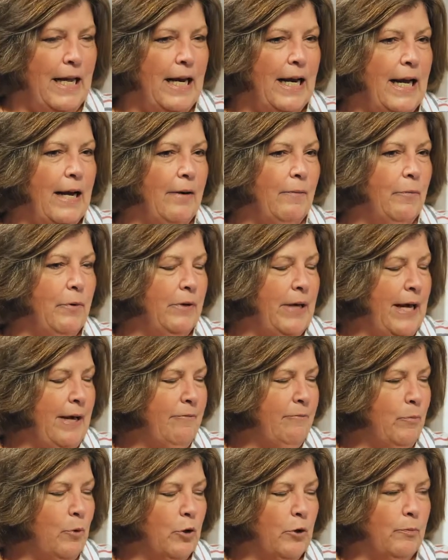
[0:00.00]
And I, we
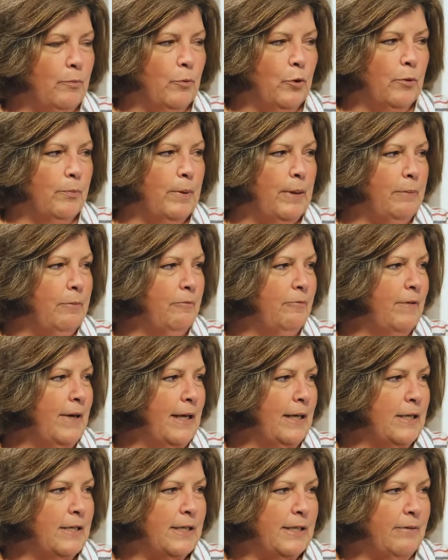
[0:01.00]
have more and more people
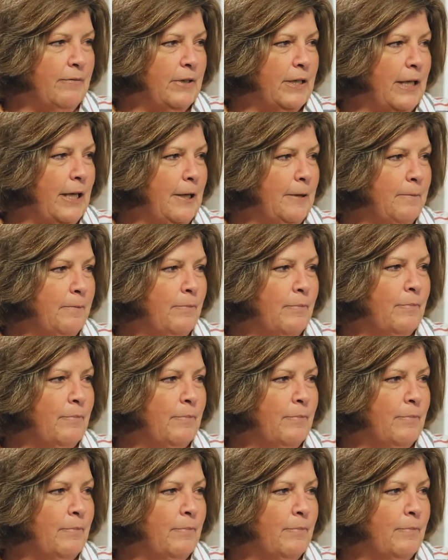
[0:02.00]
find us every day.